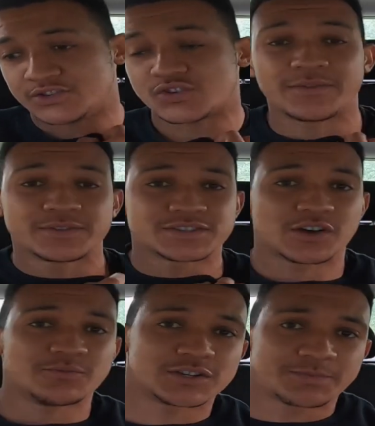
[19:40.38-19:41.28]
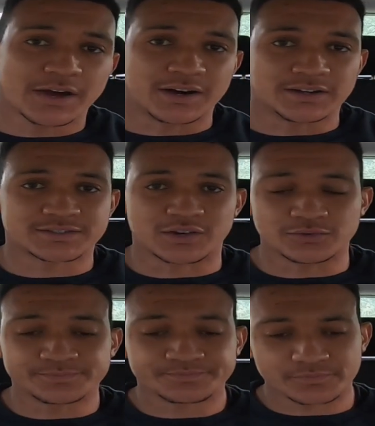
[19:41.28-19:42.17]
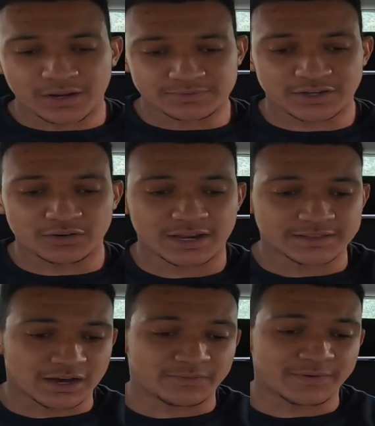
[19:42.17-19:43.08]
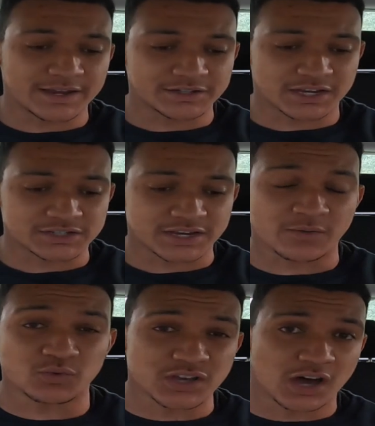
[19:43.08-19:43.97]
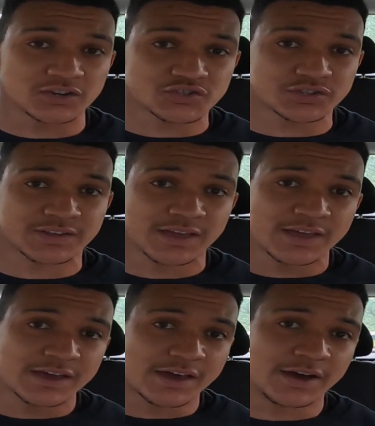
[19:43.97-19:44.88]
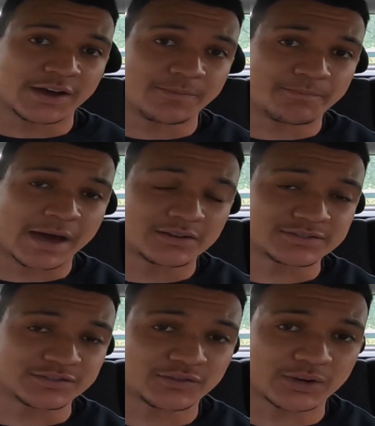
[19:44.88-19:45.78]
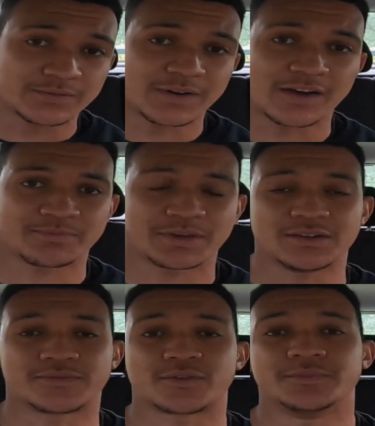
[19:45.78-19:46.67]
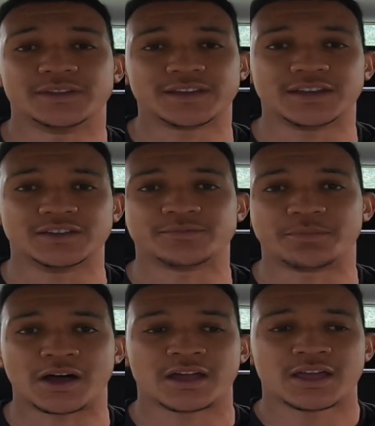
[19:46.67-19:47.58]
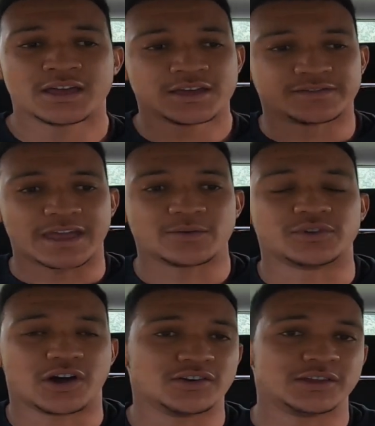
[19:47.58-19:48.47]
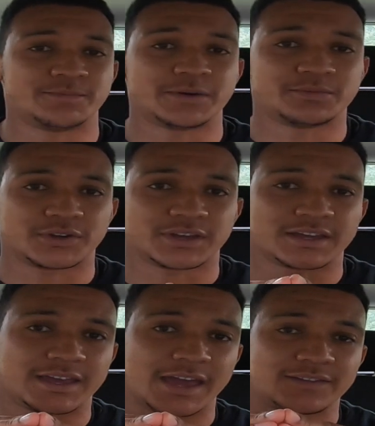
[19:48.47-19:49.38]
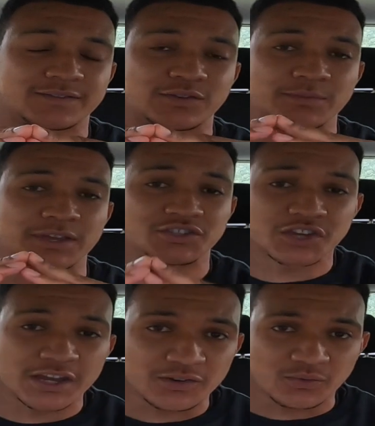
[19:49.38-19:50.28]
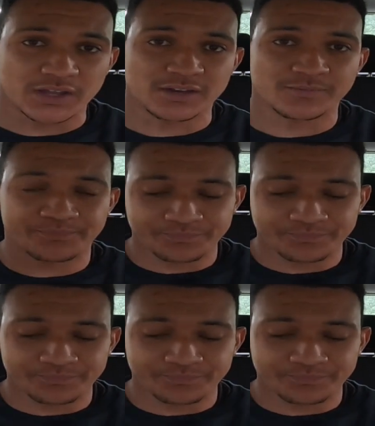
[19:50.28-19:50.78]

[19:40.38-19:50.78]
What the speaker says: driving so much better. So I'm so glad that I finally changed that. It was £100 and 25p from the dealers, but they were the only people that could get it to me genuine